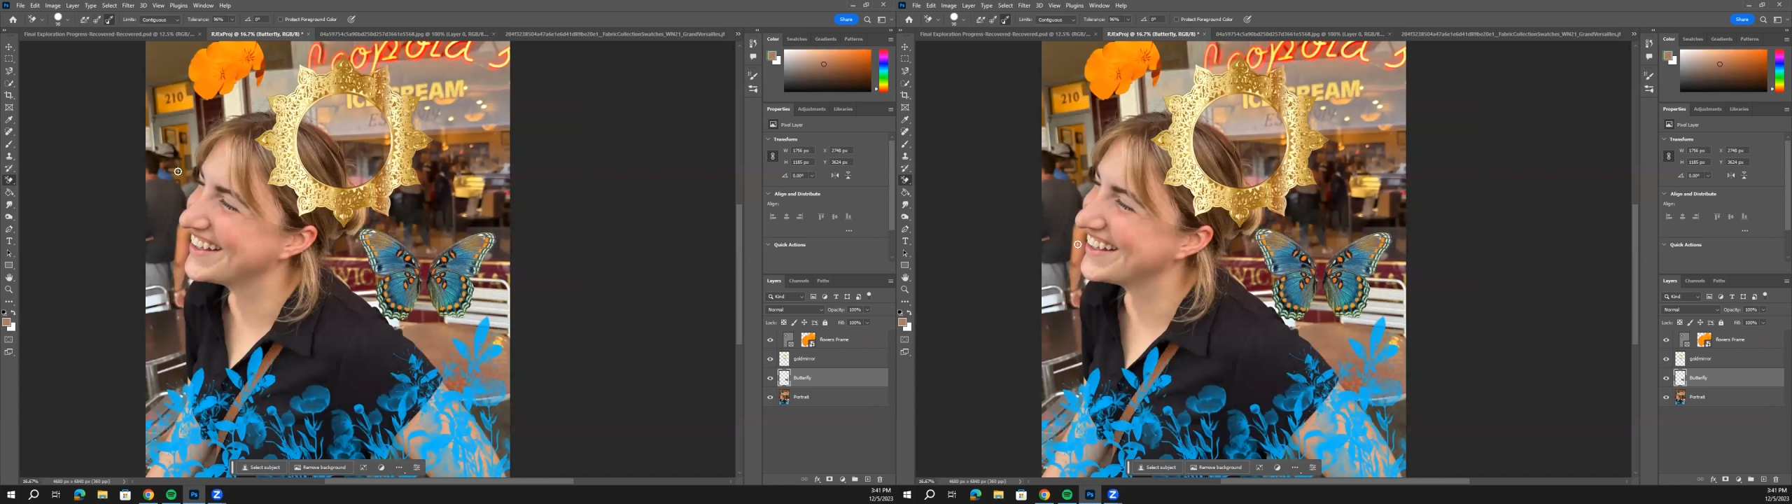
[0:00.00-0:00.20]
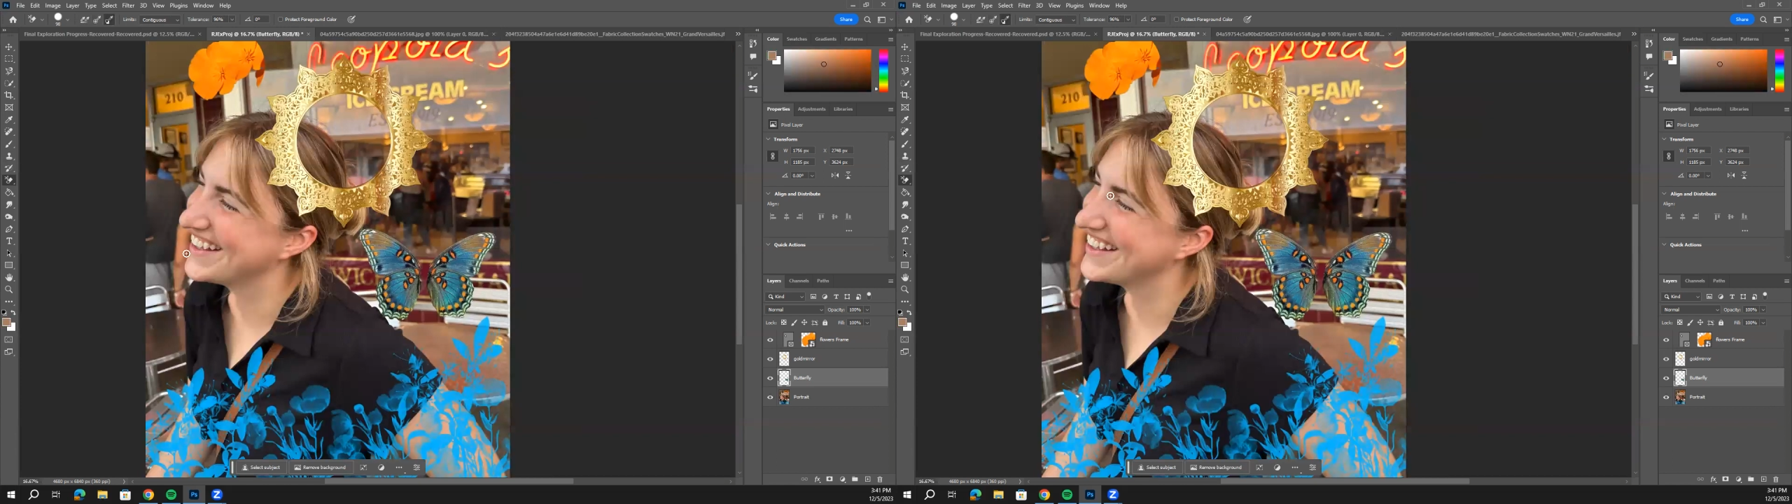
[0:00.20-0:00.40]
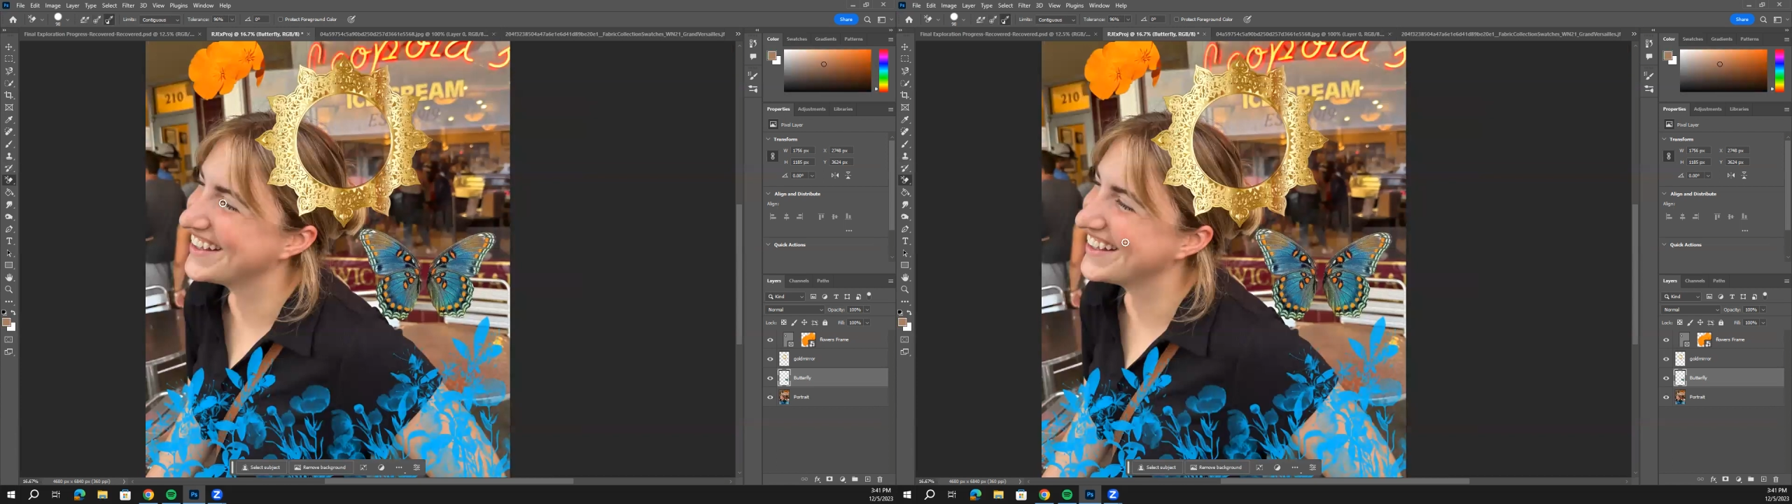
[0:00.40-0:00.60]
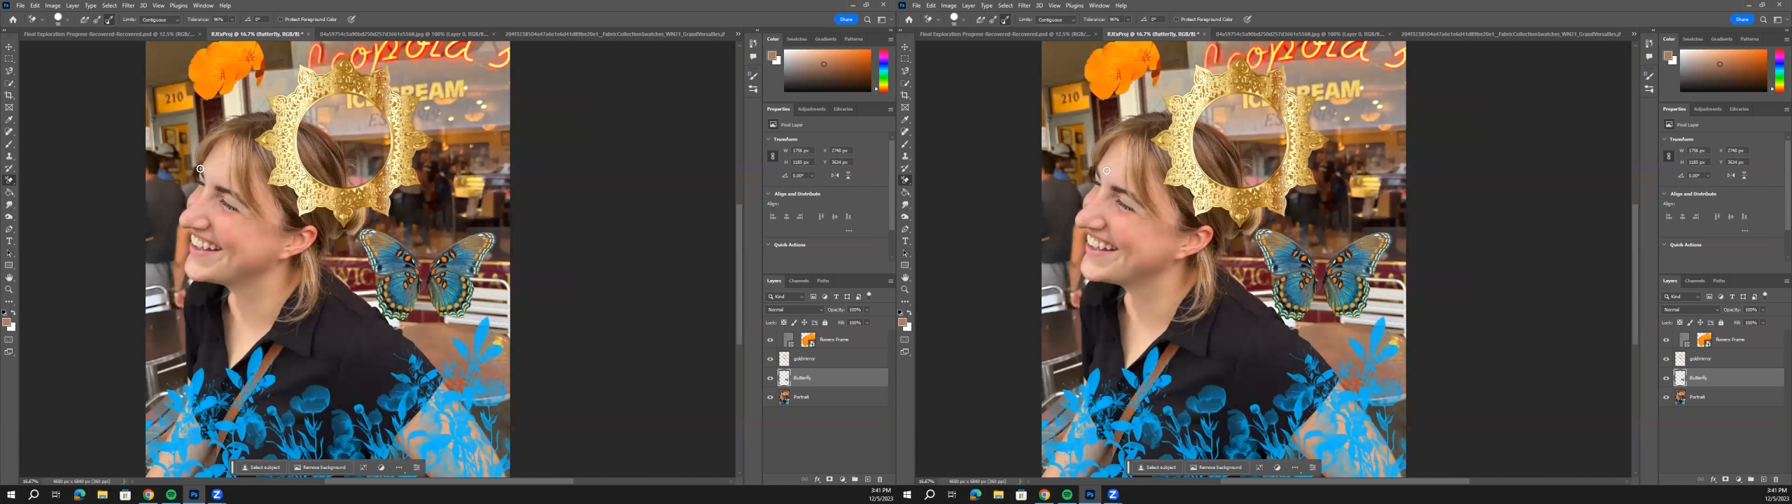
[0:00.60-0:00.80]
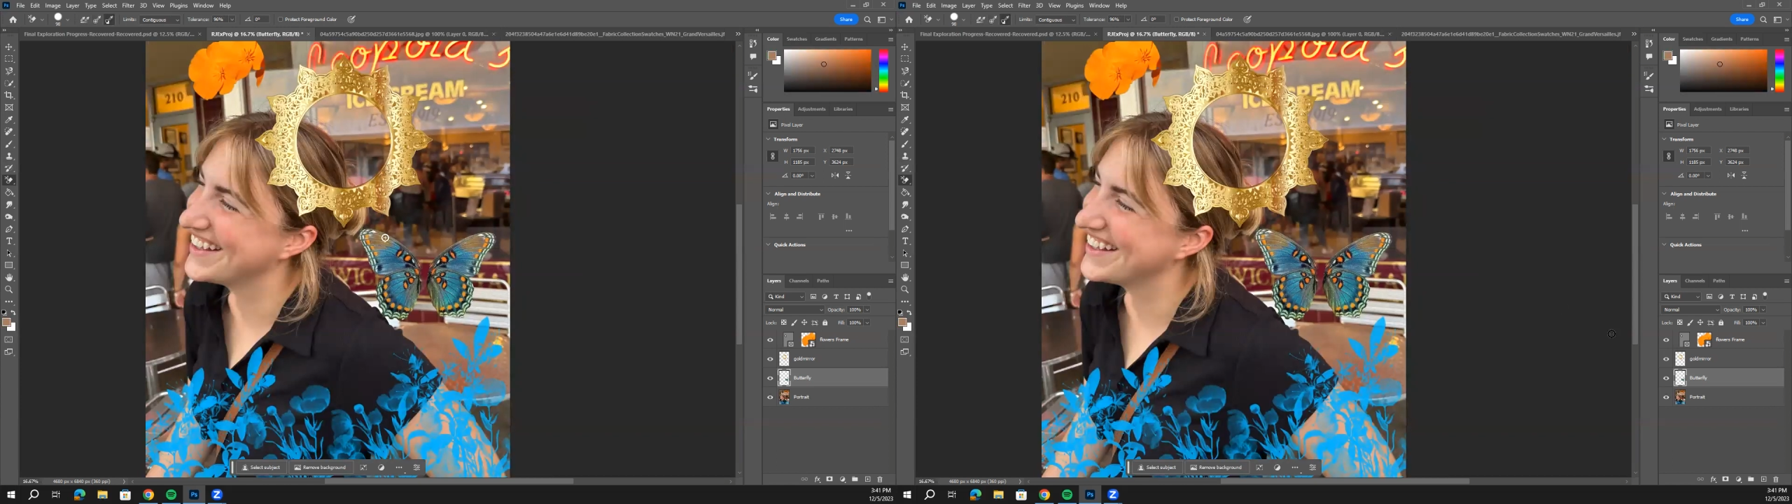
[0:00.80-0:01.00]
Start to
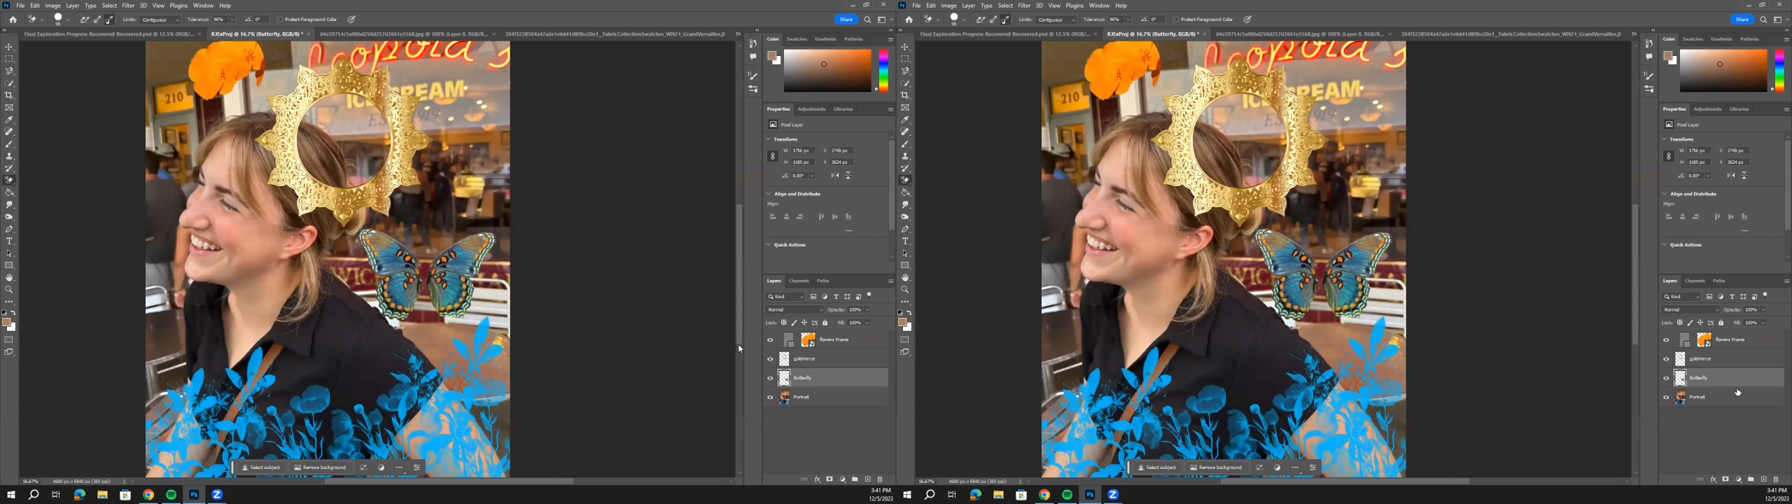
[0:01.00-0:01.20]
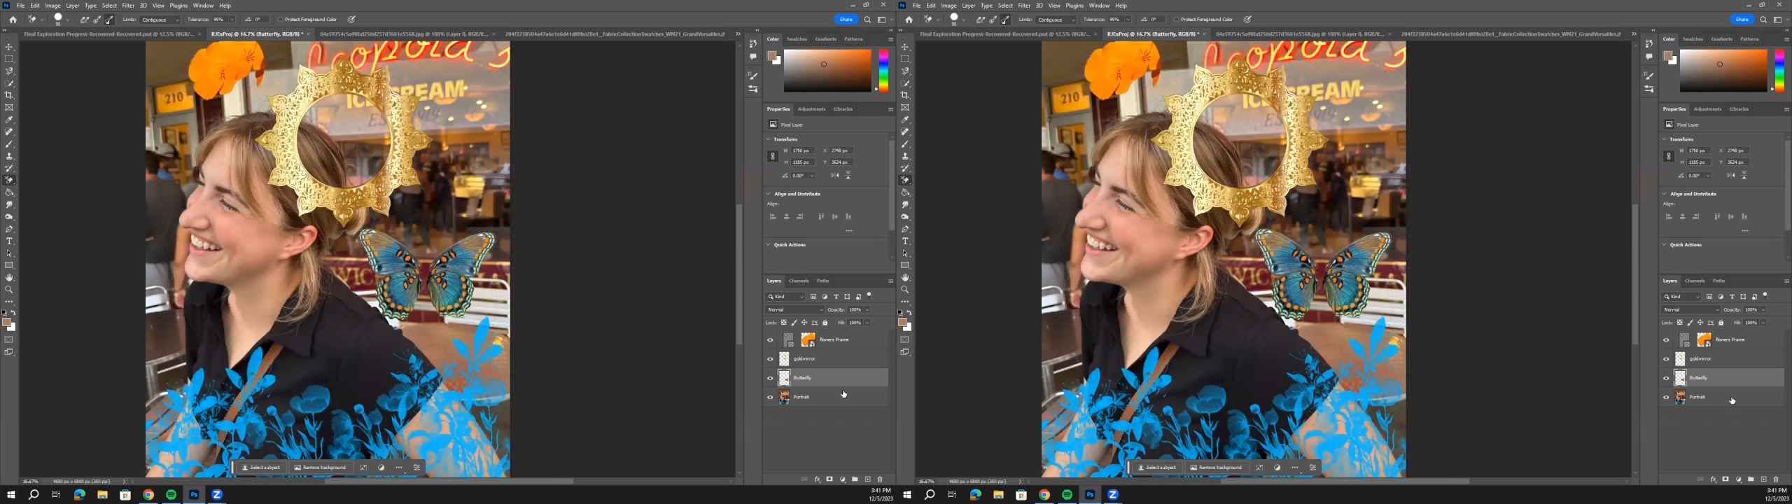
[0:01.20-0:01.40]
erase that out.